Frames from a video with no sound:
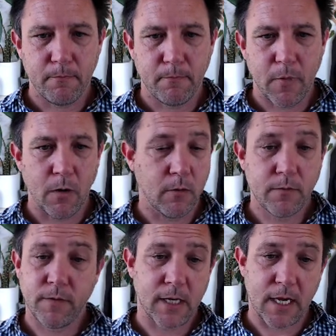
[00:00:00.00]
It's
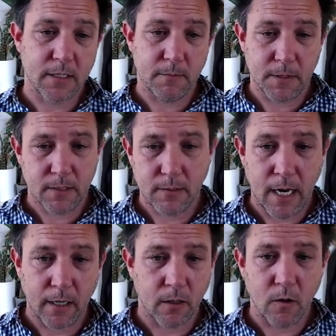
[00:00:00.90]
for customers
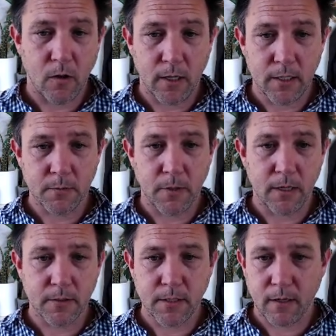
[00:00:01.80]
and the client as
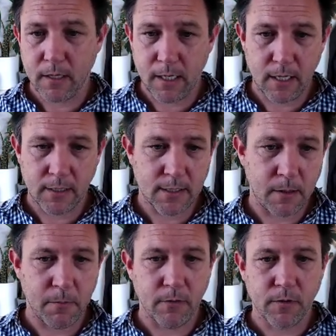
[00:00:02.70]
well. So you get the
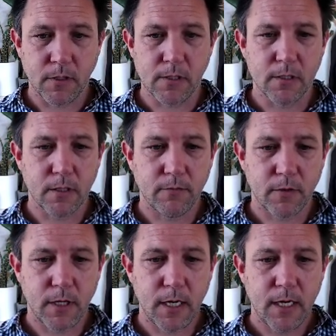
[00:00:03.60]
summary of the
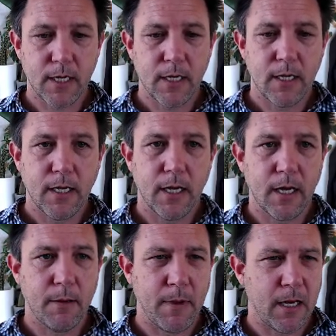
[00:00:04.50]
delivery,
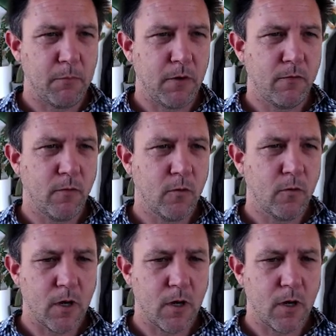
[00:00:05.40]
and before, I